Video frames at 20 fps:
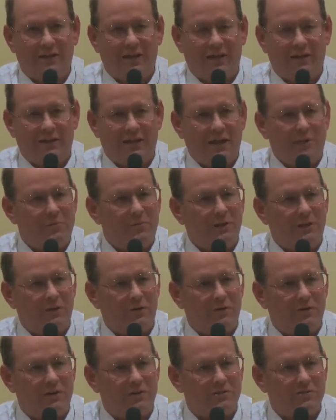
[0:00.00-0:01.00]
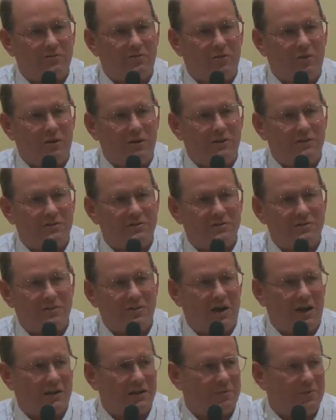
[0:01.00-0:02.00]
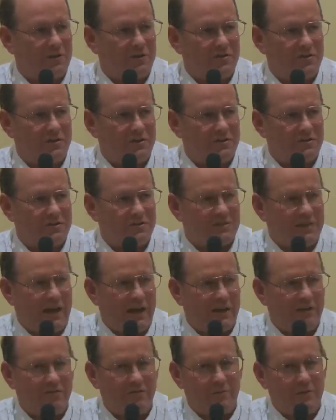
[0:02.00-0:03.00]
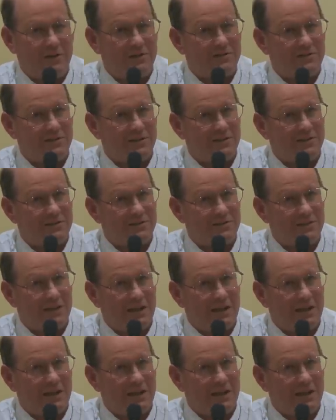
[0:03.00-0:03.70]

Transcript: And that melodious voice talked about Jesus dying for my sins,